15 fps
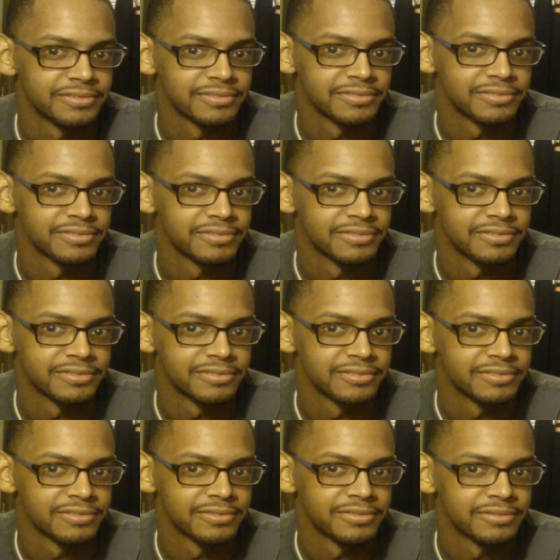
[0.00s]

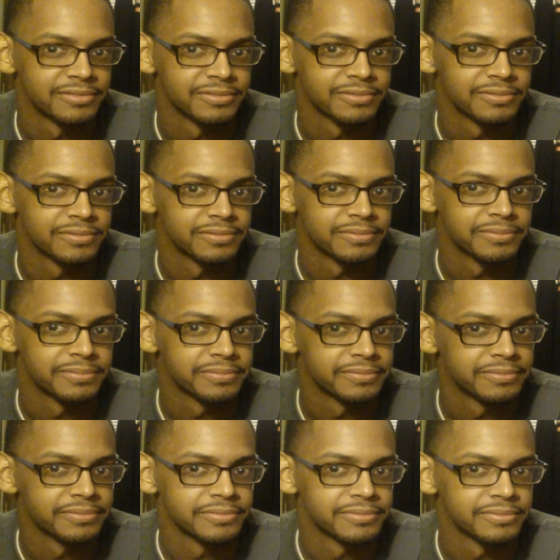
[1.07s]

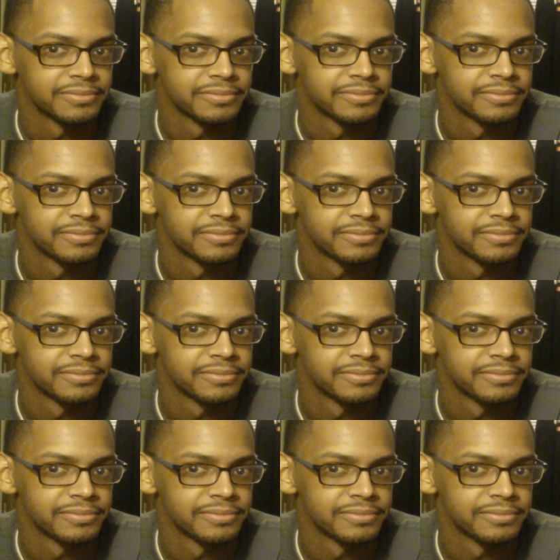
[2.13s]
(silent)